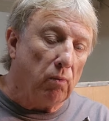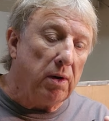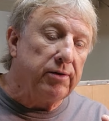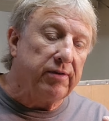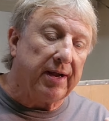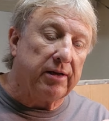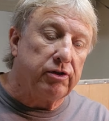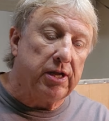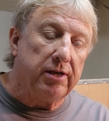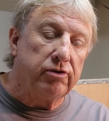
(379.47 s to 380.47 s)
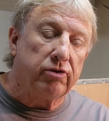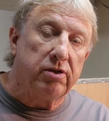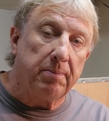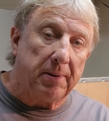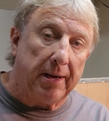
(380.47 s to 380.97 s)
One is I could change the
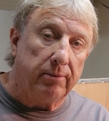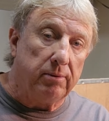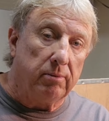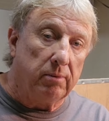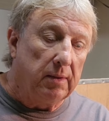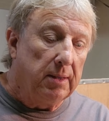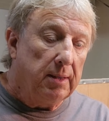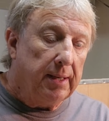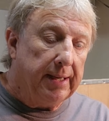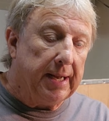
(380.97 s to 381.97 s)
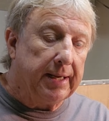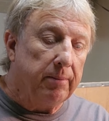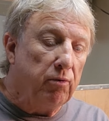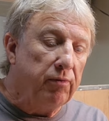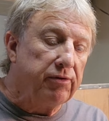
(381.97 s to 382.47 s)
tip out and I
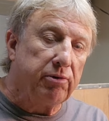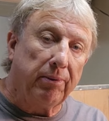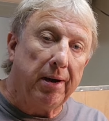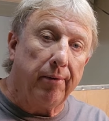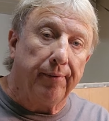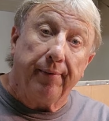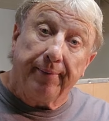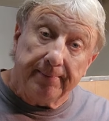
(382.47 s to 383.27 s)
can move this around.